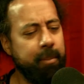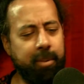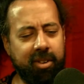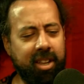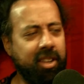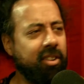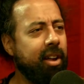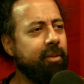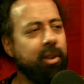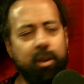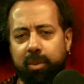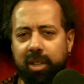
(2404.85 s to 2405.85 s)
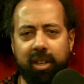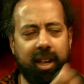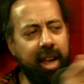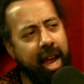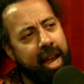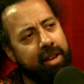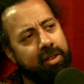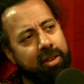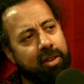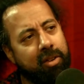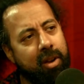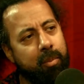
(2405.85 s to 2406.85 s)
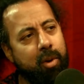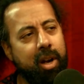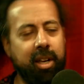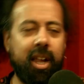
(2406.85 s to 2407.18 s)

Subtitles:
pulls out these envelopes, and he like hands it to someone,